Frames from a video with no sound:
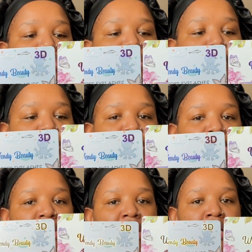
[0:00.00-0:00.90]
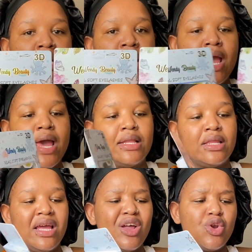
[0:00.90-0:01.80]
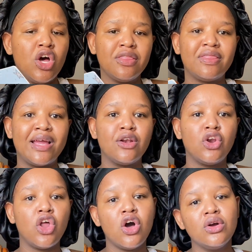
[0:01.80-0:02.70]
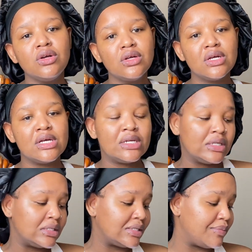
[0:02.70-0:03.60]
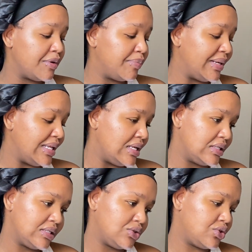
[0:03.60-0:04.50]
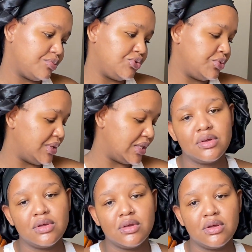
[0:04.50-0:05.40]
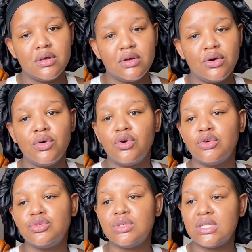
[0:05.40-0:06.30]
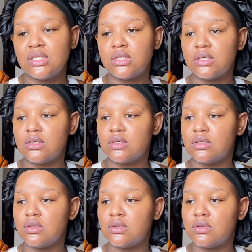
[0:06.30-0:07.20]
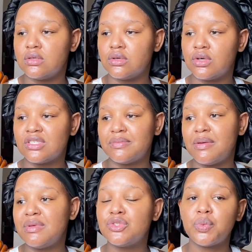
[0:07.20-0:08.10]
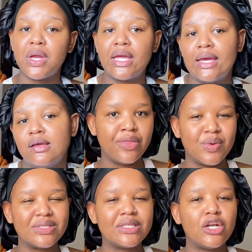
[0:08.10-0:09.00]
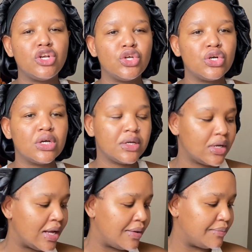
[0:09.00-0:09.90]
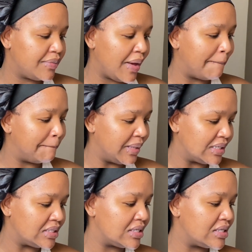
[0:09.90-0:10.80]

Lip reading: really whiskey and they are not that long. Sami, please stop doing or go to date because mommy's working. Are the ones that look a bit